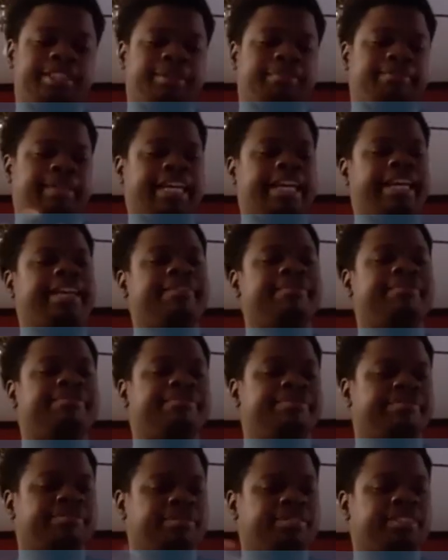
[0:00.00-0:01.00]
was it, May?
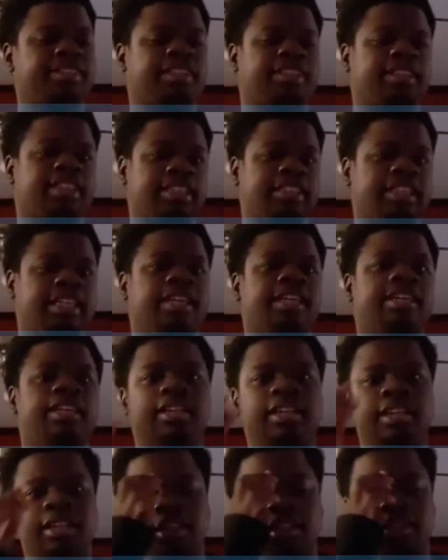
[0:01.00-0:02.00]
Something like that.
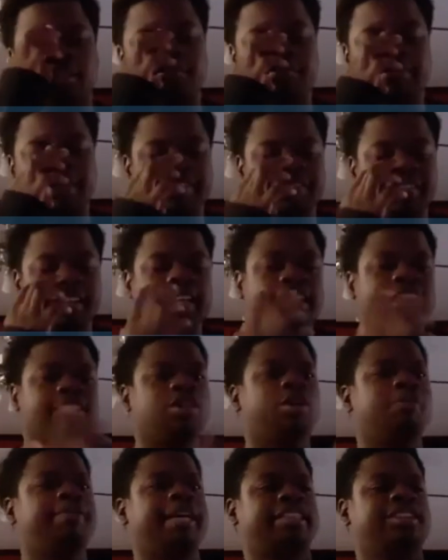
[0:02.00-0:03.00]
Matter of fact, let's
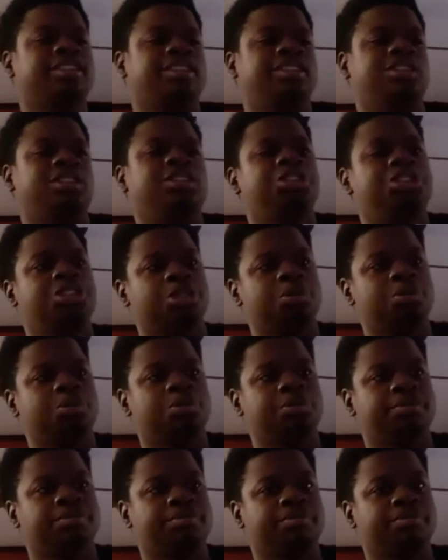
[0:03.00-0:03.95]
go back to June.